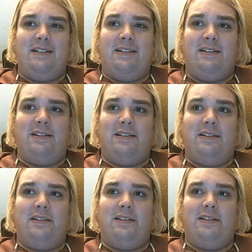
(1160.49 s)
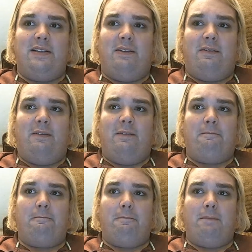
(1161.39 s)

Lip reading: Nobody speaks.